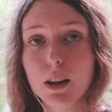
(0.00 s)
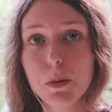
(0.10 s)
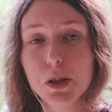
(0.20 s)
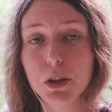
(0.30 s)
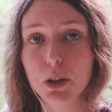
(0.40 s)

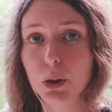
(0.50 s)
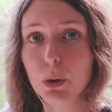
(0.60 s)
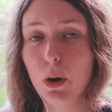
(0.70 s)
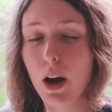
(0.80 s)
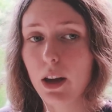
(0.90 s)
limiting
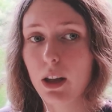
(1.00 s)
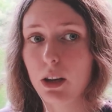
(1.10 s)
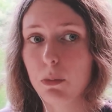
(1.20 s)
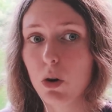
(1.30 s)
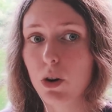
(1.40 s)
you
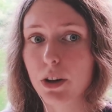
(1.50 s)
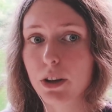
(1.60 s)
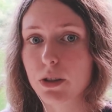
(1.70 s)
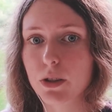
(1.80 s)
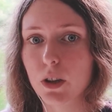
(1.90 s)
anymore
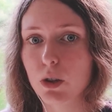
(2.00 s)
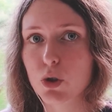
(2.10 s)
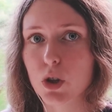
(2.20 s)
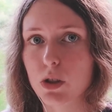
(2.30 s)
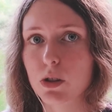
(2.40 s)
because
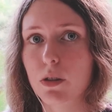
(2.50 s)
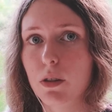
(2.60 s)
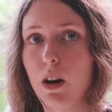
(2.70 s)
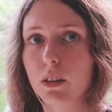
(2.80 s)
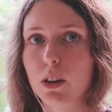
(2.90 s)
it's just a
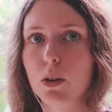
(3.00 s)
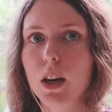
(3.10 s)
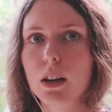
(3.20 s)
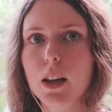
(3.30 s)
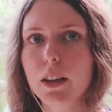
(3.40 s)
thought. You
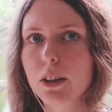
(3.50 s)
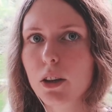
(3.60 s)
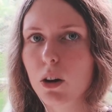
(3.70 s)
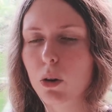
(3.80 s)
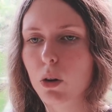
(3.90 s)
can let it
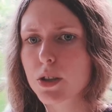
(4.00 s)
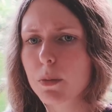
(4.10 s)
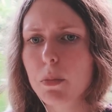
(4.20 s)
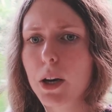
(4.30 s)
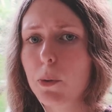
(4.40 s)
go.
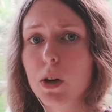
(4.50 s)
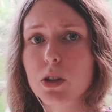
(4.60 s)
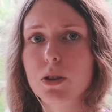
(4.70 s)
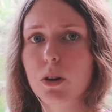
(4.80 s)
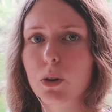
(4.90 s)
Somebody
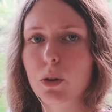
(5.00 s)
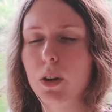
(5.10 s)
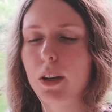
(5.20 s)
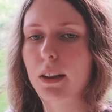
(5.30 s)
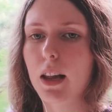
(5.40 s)
once told you
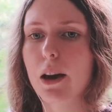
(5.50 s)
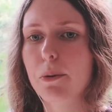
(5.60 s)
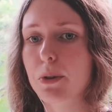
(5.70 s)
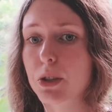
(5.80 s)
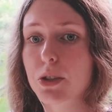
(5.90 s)
that
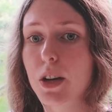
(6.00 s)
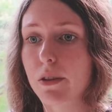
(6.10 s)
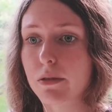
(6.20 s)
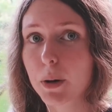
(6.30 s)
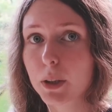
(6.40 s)
life is
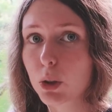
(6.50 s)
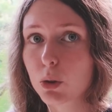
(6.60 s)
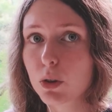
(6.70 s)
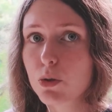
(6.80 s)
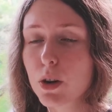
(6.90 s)
tough, but
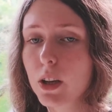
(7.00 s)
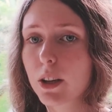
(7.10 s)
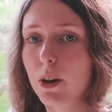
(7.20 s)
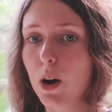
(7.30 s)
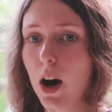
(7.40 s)
you don't really
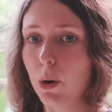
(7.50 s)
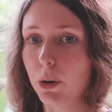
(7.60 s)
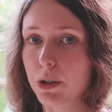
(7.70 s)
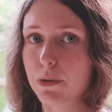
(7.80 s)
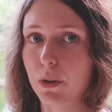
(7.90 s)
know how
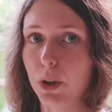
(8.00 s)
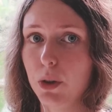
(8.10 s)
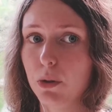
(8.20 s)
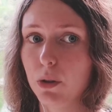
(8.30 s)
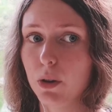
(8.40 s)
it is for
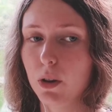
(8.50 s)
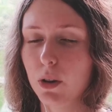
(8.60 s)
you.